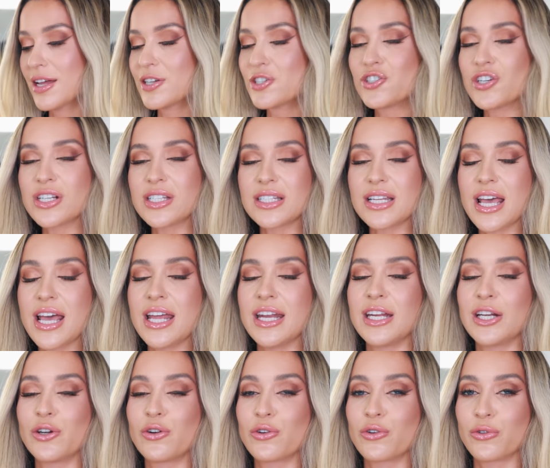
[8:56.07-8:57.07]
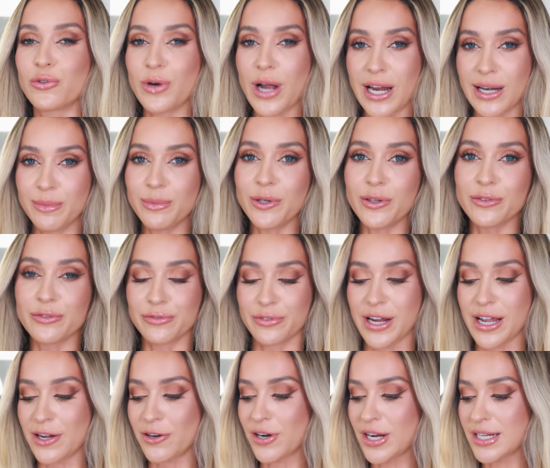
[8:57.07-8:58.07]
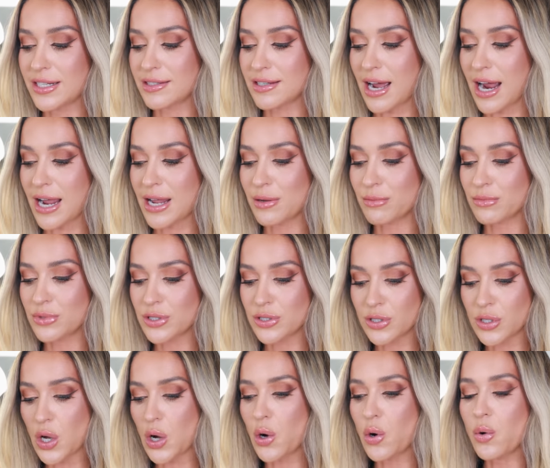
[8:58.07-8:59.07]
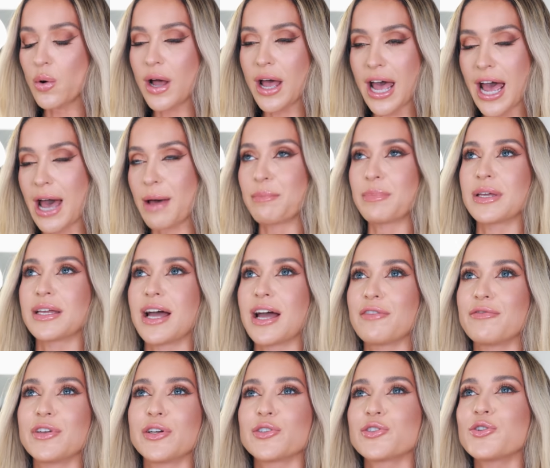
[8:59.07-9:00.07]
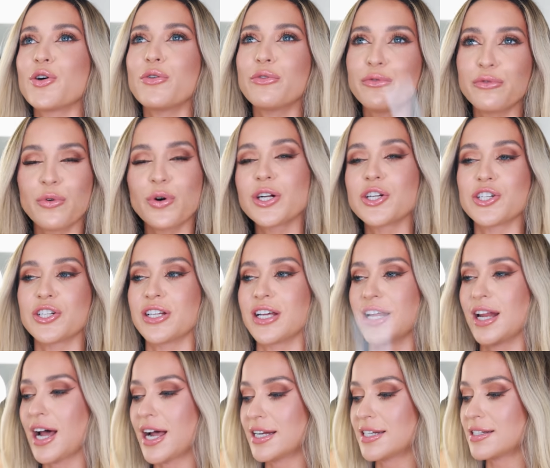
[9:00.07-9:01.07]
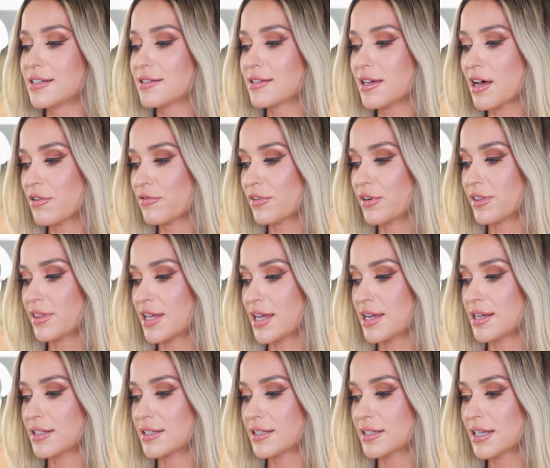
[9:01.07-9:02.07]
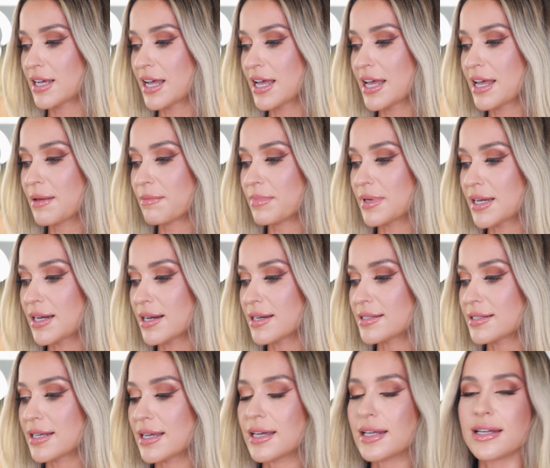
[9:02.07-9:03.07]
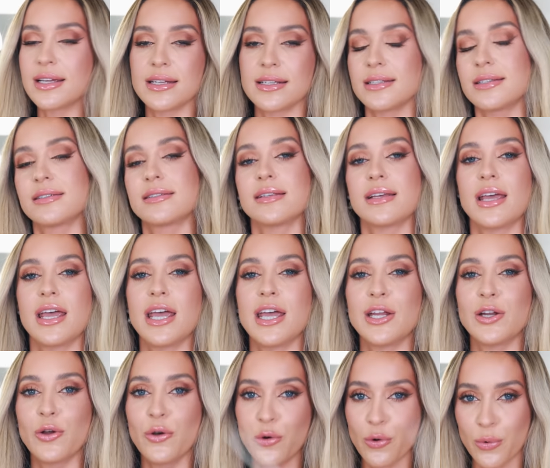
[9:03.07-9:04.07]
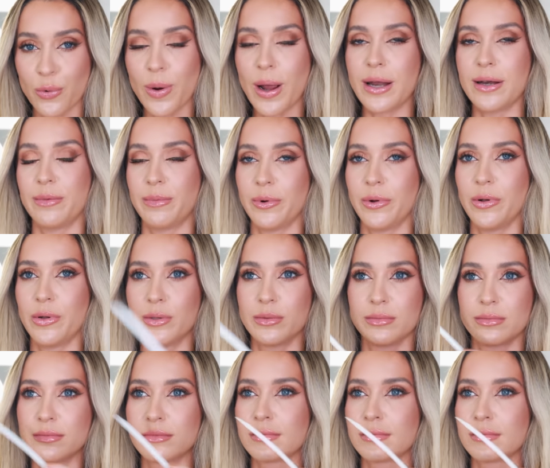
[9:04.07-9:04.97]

Just an incredible fragrance. I am so happy. I feel so fortunate I discovered this because it is incredible.